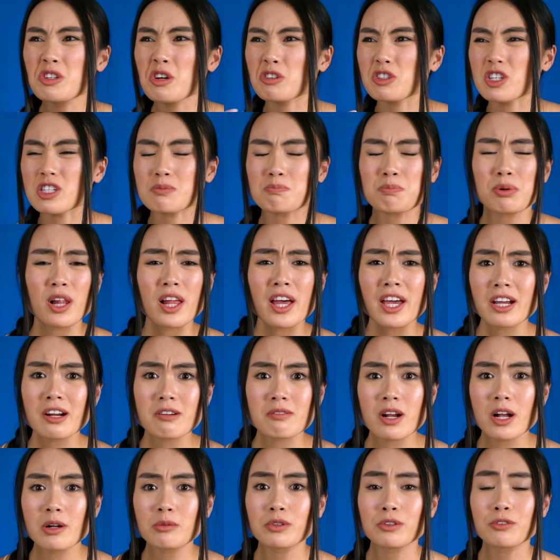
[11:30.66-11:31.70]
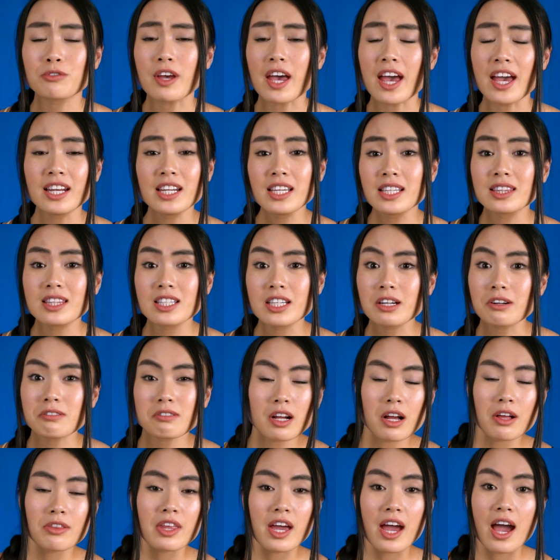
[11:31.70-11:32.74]
just playing around with anything
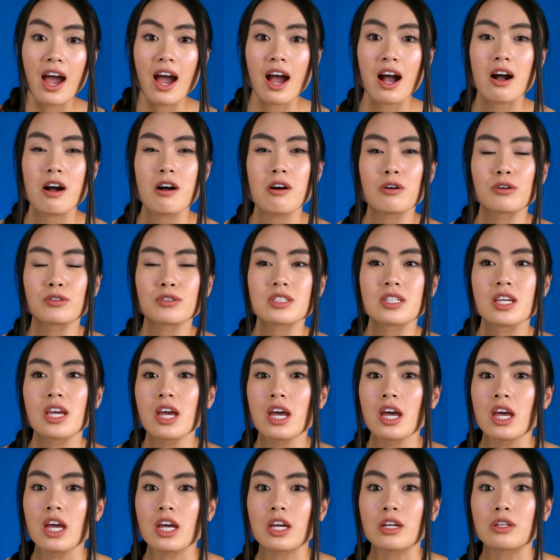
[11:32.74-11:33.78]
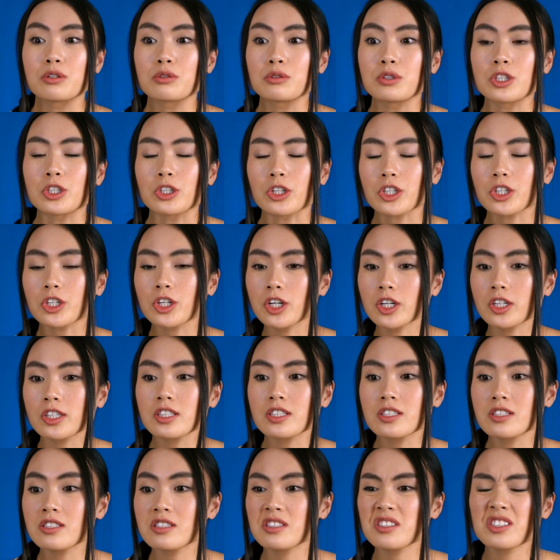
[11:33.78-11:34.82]
around the house, including your
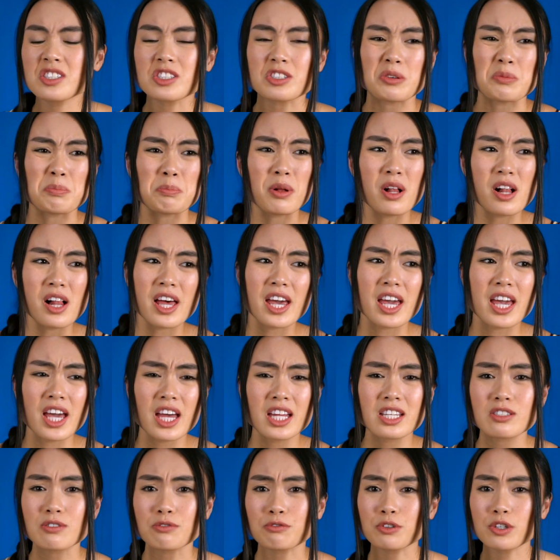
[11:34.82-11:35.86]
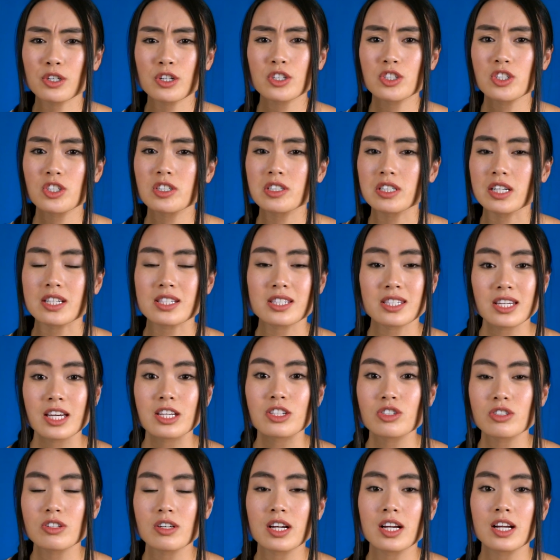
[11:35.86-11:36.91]
curtains, your plants, furniture,
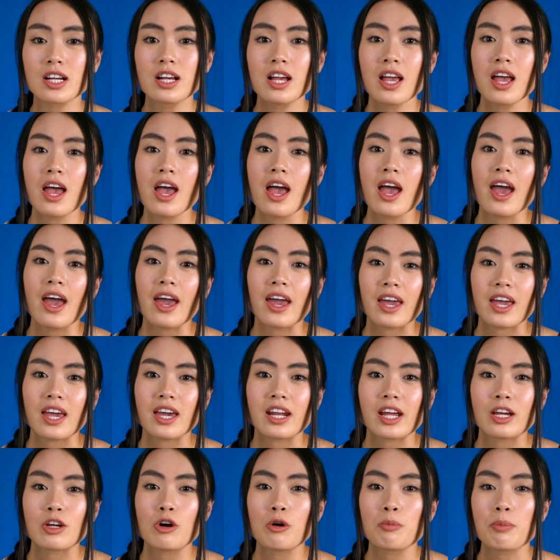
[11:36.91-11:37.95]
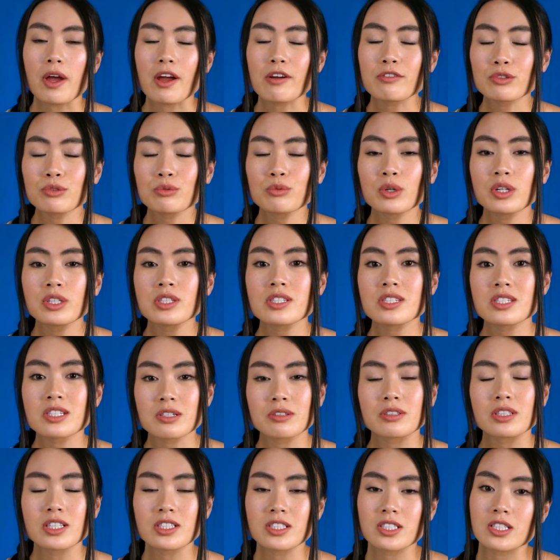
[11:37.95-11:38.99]
etc. And I hope everyone
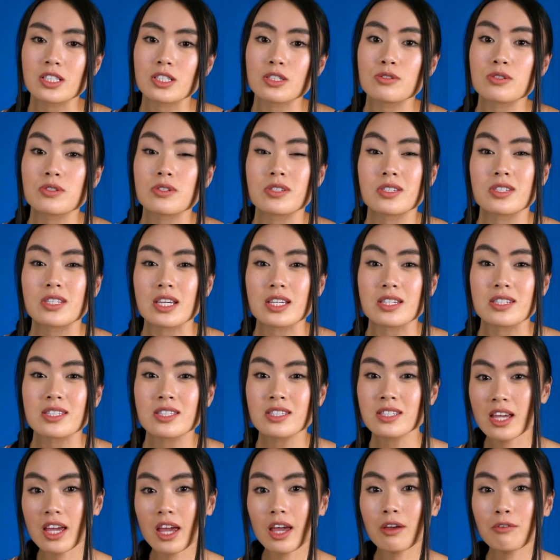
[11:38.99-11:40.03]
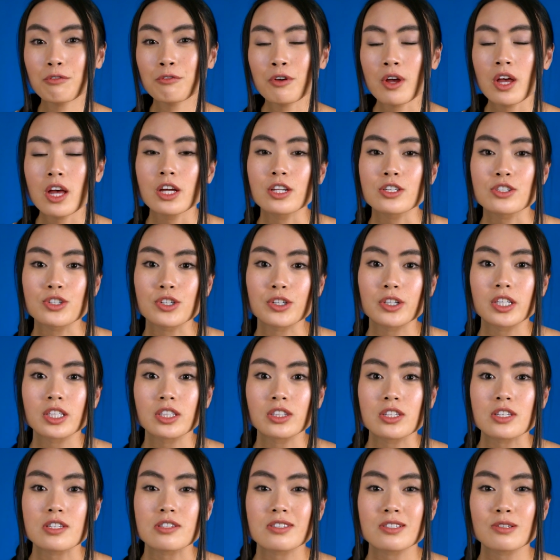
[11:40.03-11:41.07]
still continues to stay safe
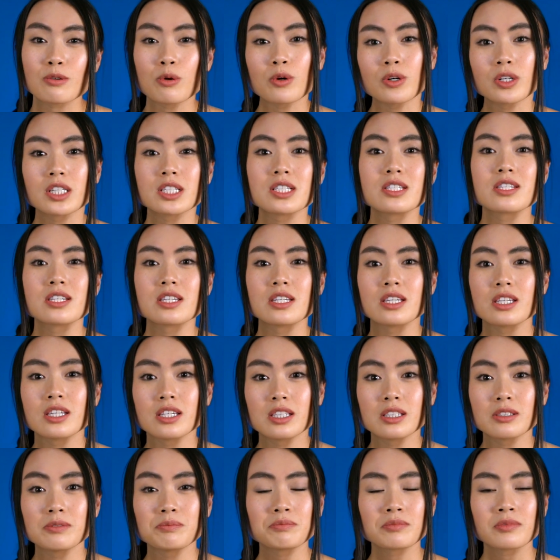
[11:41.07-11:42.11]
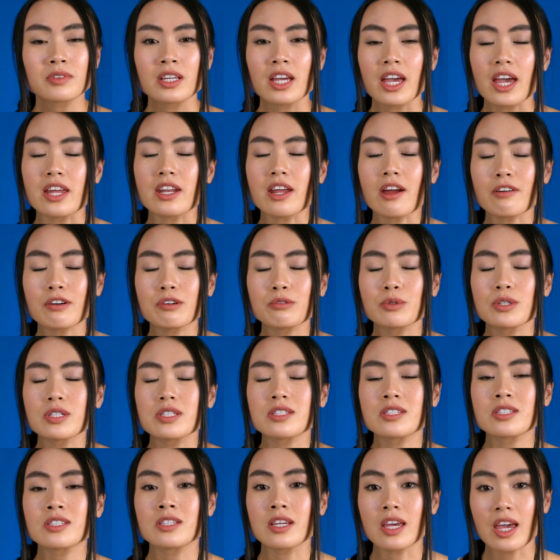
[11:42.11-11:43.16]
during this quarantine and
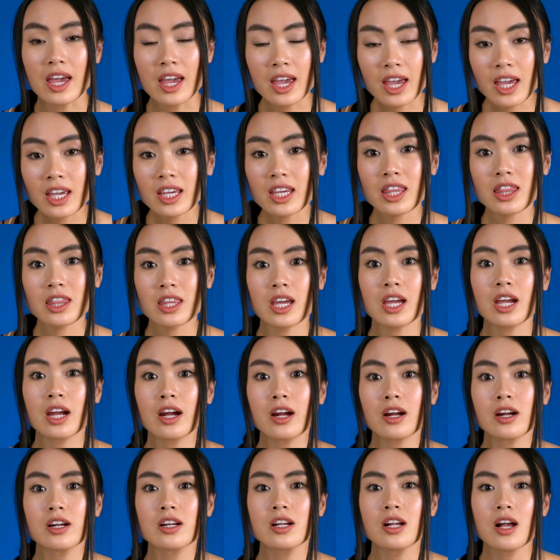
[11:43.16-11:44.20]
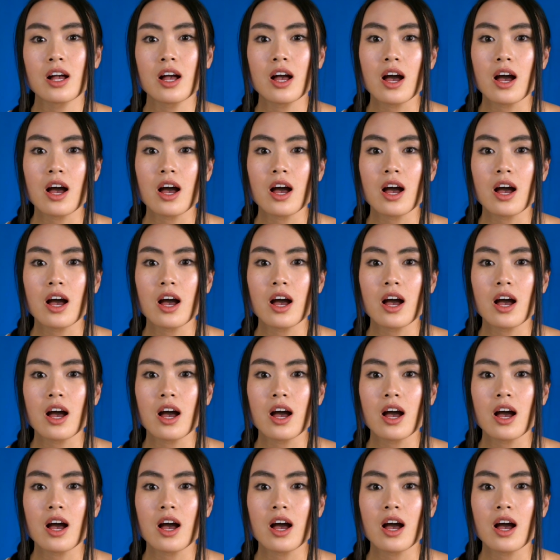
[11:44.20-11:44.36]
everyone's hanging there